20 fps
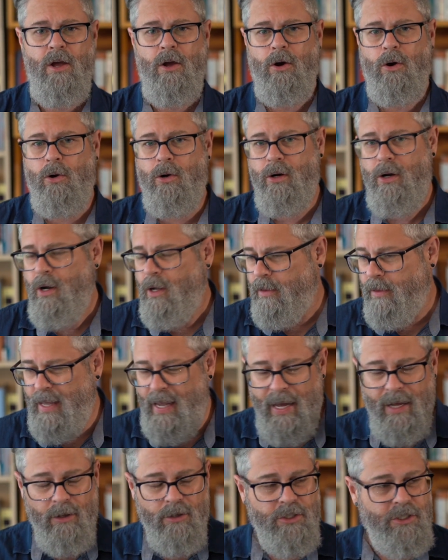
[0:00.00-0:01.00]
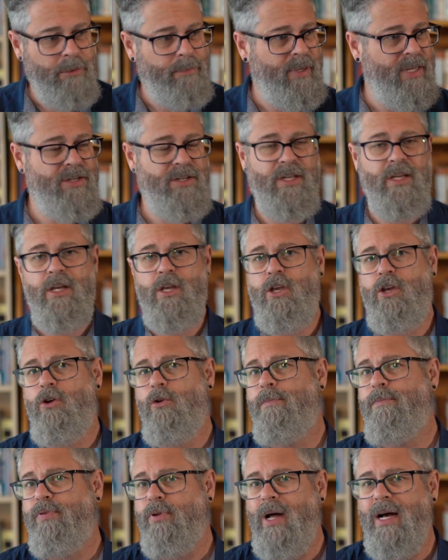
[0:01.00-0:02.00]
or the
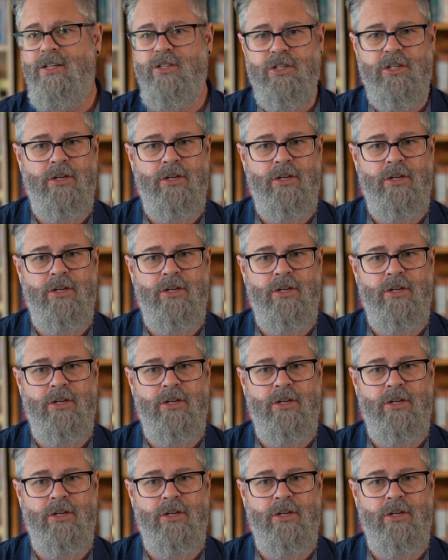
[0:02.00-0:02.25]
LGBTQ plus